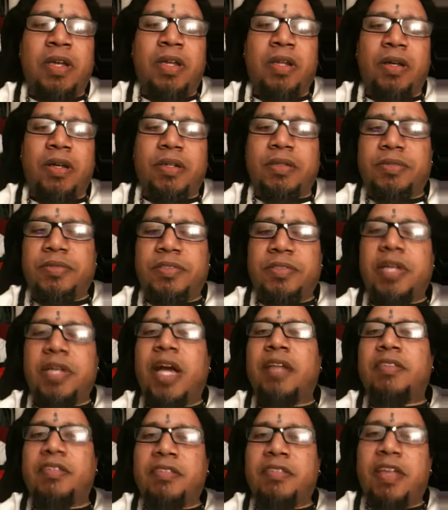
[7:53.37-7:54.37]
you know
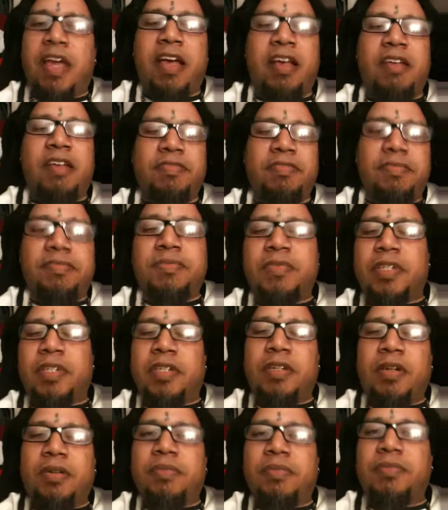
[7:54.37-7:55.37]
scientists have
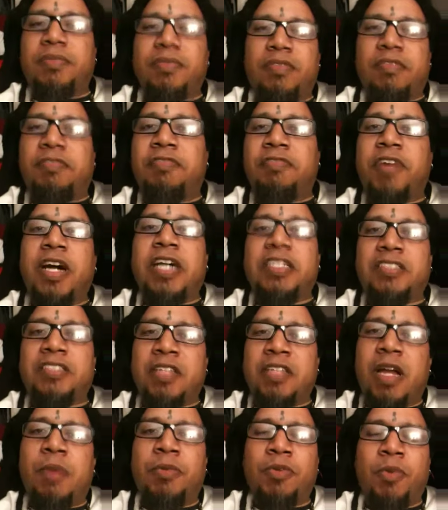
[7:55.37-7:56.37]
you know fudged
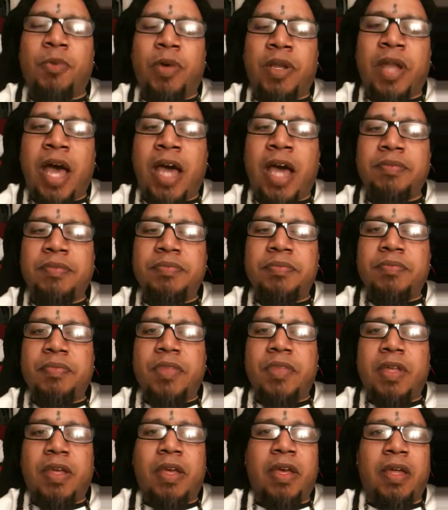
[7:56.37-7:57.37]
numbers or whatnot
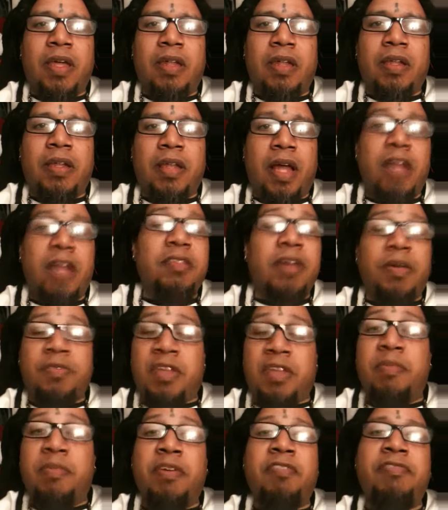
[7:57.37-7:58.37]
and a lot of times
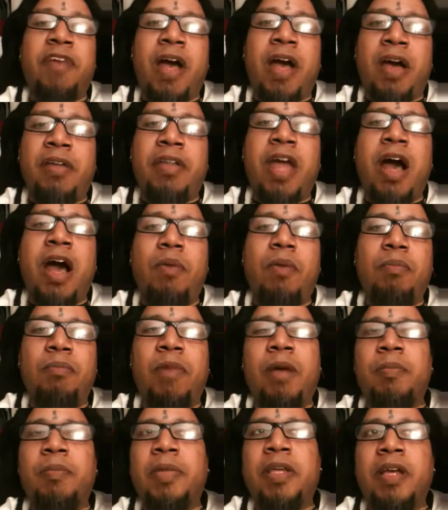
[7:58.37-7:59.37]
they've been found out
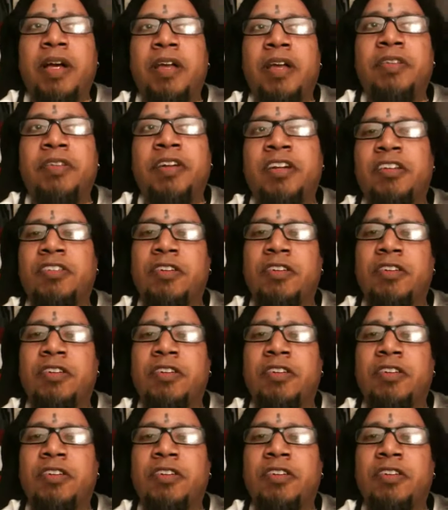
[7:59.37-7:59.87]
but because there